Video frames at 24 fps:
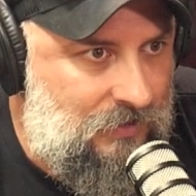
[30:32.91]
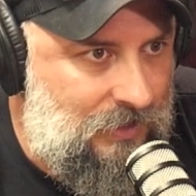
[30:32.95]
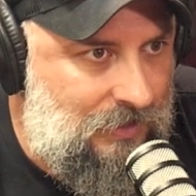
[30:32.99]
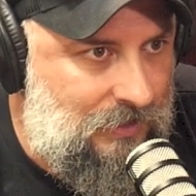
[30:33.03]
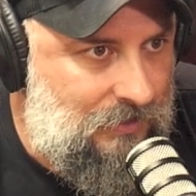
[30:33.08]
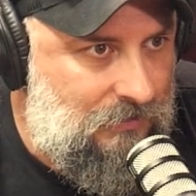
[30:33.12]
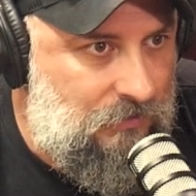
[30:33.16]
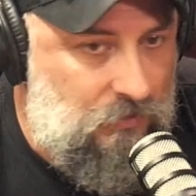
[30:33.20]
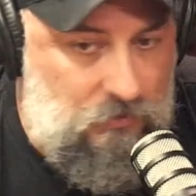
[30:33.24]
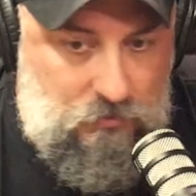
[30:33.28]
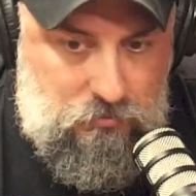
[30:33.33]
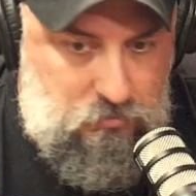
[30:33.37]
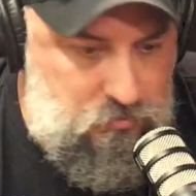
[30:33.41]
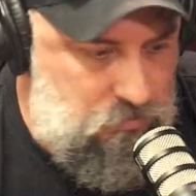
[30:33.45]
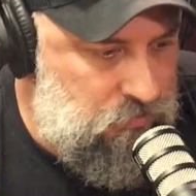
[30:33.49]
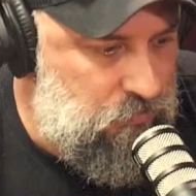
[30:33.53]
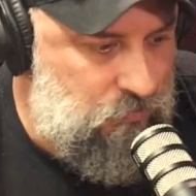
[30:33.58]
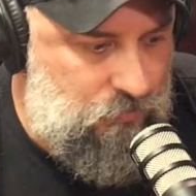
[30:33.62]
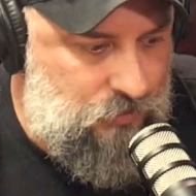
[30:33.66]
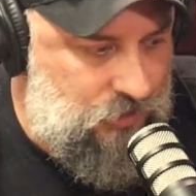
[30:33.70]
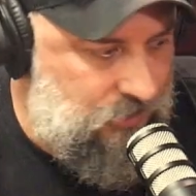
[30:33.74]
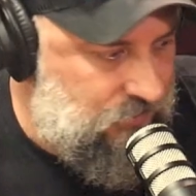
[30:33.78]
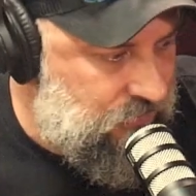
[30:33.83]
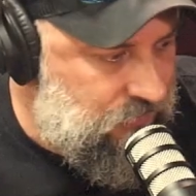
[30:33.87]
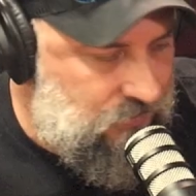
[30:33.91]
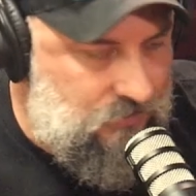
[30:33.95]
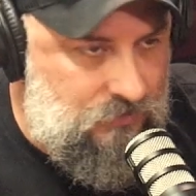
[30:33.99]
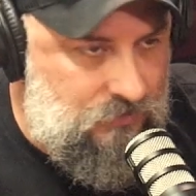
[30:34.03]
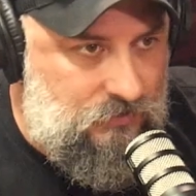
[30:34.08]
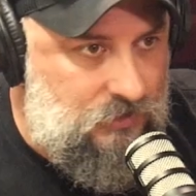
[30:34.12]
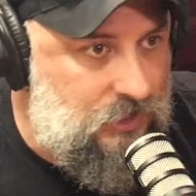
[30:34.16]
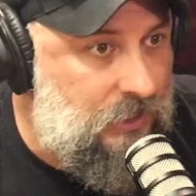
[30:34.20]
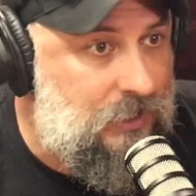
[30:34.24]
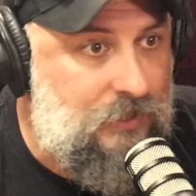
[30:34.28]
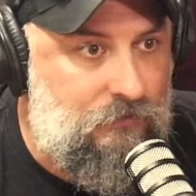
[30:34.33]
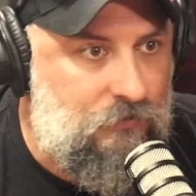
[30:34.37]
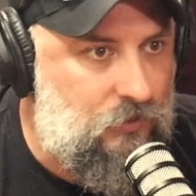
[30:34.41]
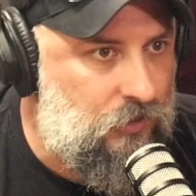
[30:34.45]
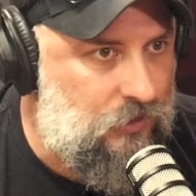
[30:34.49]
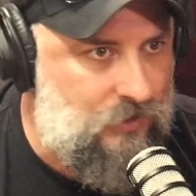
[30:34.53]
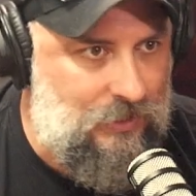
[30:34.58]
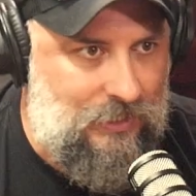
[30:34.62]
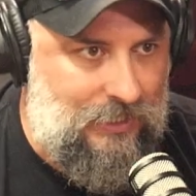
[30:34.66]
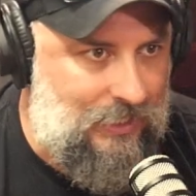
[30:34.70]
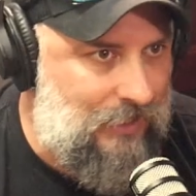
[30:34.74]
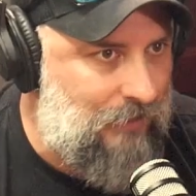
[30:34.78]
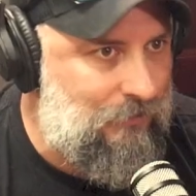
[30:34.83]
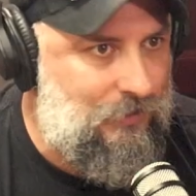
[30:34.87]
And it just doesn't even look
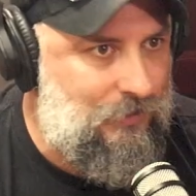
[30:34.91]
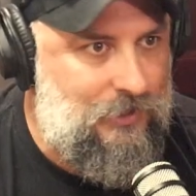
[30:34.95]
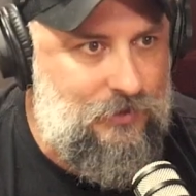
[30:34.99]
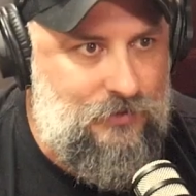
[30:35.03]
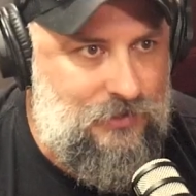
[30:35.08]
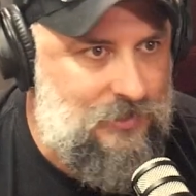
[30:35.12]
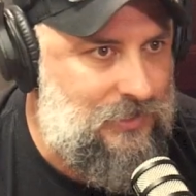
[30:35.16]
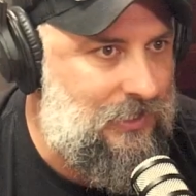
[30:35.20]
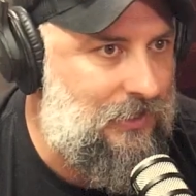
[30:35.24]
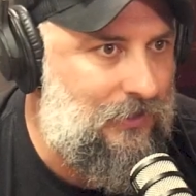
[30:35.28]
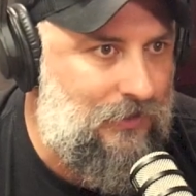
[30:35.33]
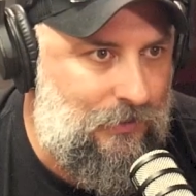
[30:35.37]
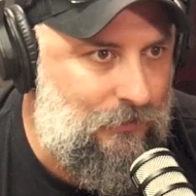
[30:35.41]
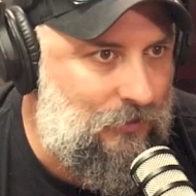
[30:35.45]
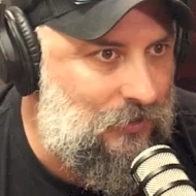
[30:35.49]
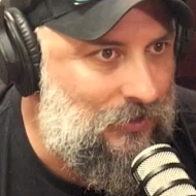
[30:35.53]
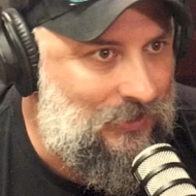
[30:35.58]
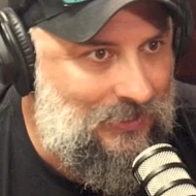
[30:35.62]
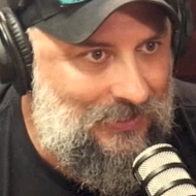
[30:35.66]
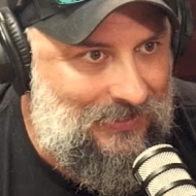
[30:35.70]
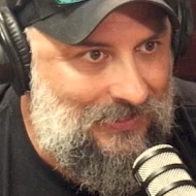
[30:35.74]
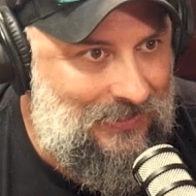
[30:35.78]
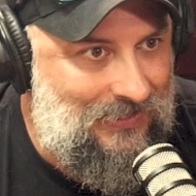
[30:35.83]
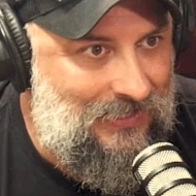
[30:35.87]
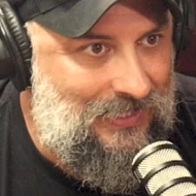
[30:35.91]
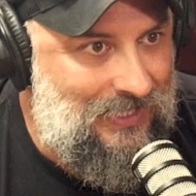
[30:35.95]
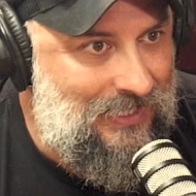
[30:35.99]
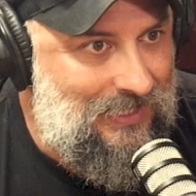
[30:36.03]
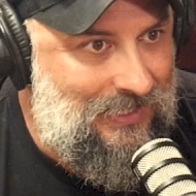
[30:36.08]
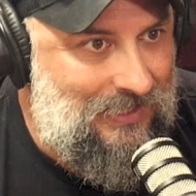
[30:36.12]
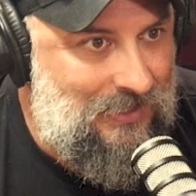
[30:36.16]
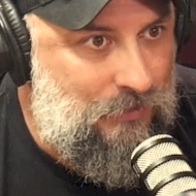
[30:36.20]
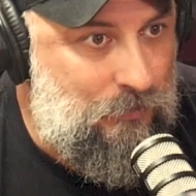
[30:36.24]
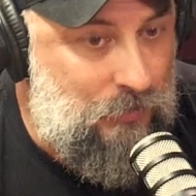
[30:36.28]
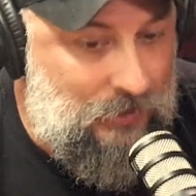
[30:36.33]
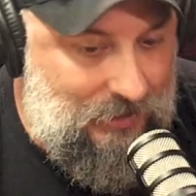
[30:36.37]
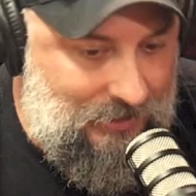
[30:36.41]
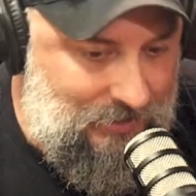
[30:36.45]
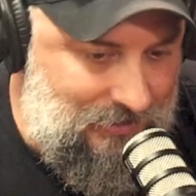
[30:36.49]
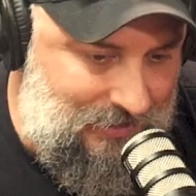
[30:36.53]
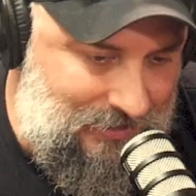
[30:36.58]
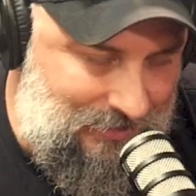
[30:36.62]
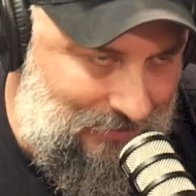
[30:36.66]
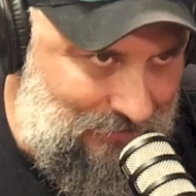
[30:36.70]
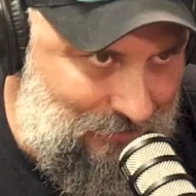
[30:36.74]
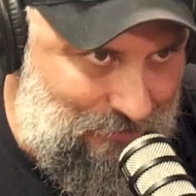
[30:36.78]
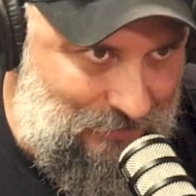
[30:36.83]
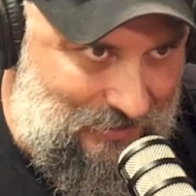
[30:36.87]
like anybody was there anymore. Plane's
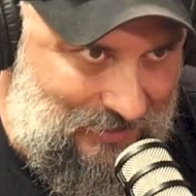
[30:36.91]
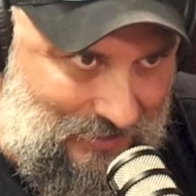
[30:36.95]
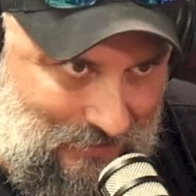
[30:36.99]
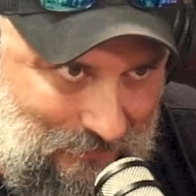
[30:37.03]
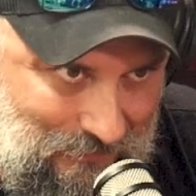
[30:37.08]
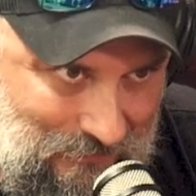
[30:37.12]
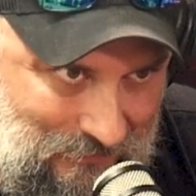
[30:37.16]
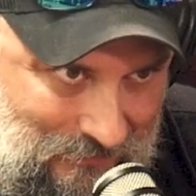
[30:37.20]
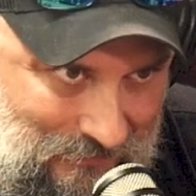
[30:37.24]
still at the bottom.